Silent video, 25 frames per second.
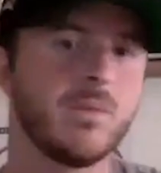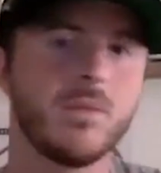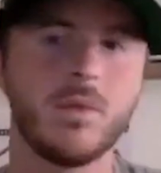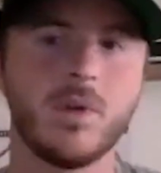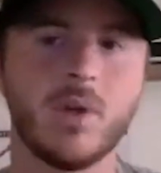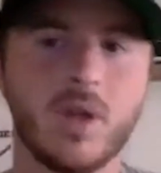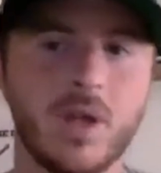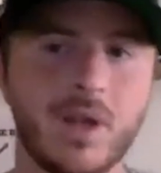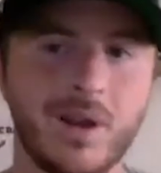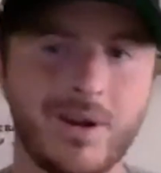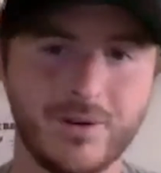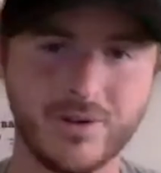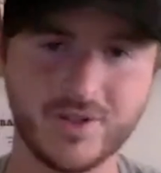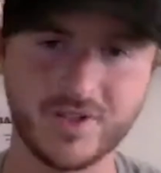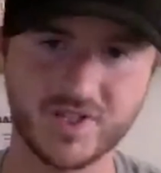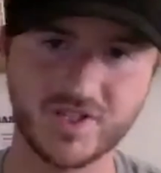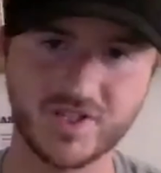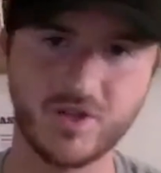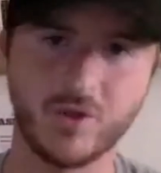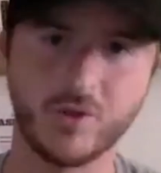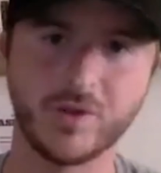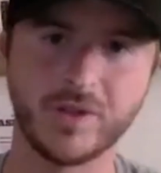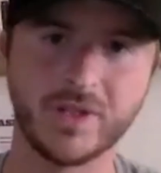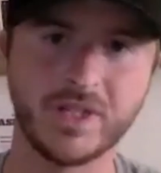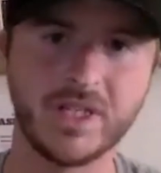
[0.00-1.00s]
it's
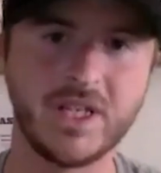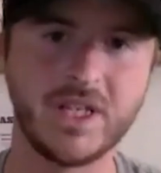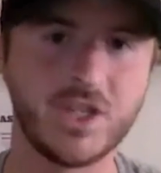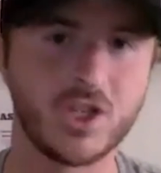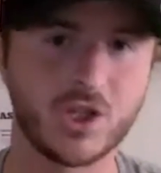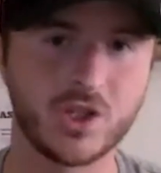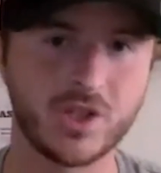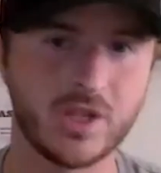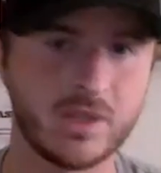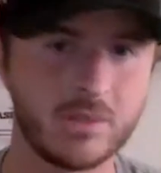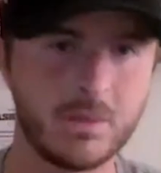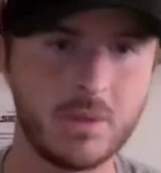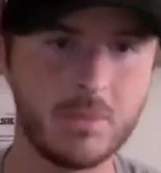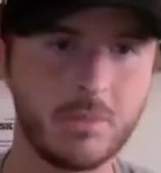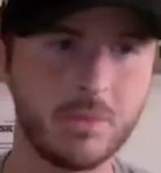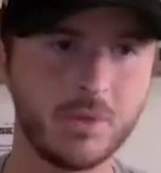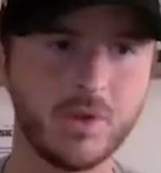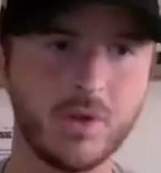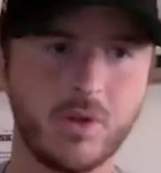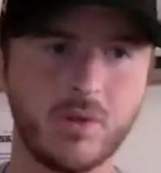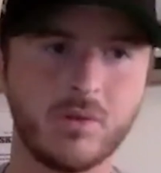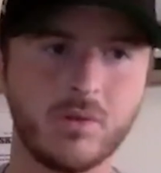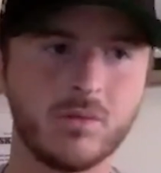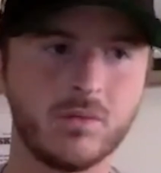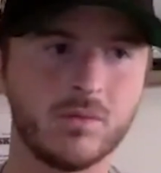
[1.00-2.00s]
still niche. Like, people
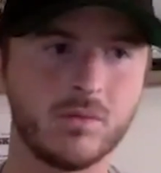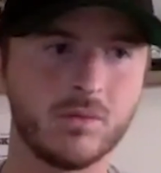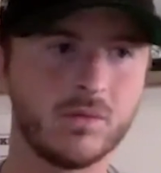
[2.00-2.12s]
don't